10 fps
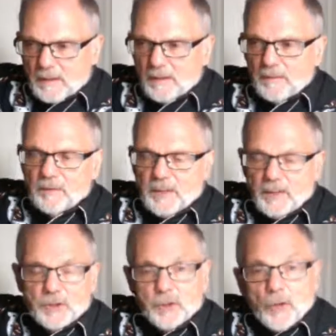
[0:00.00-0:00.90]

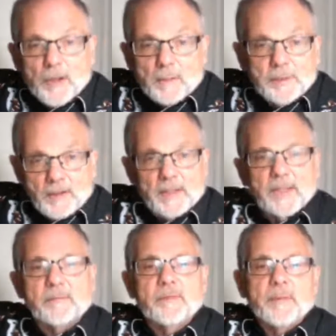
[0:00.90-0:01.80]

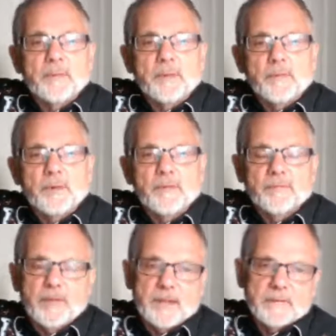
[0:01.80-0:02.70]
enjoyability of vaping with
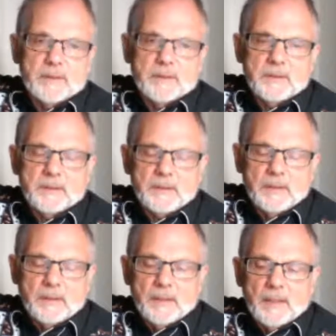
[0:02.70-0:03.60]
flavors.
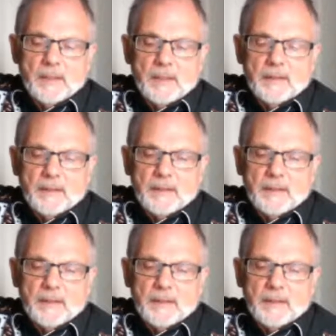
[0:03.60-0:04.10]
And